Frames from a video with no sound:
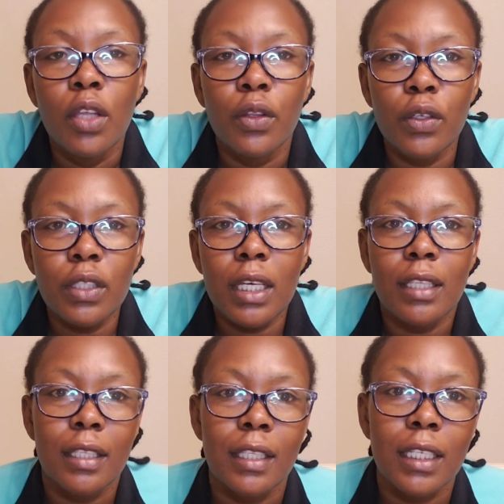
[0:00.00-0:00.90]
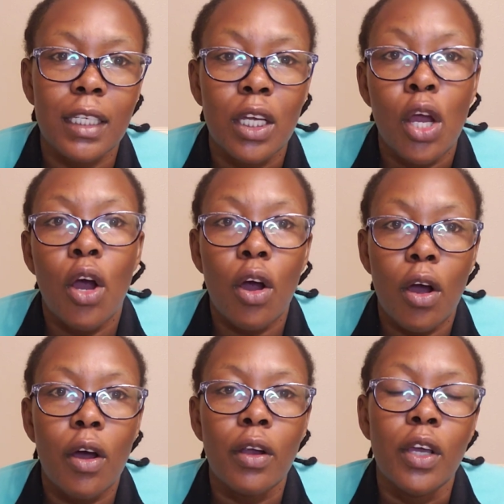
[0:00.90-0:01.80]
Those are the three.
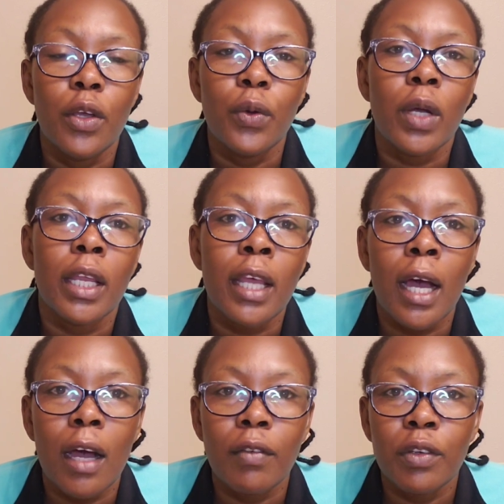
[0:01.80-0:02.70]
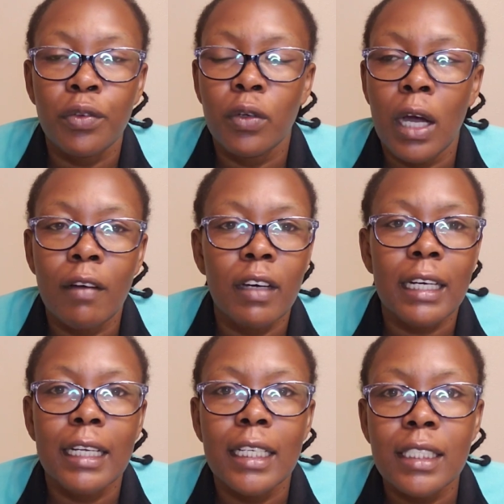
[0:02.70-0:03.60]
Or you can have, if you have a
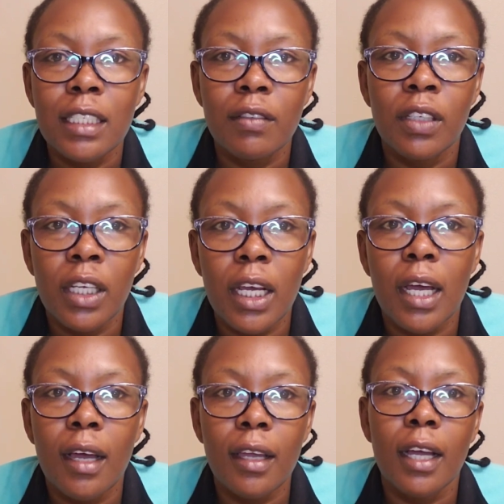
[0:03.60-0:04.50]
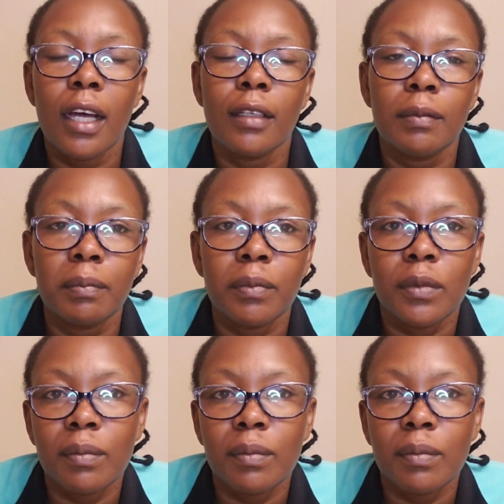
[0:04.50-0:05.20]
relative here,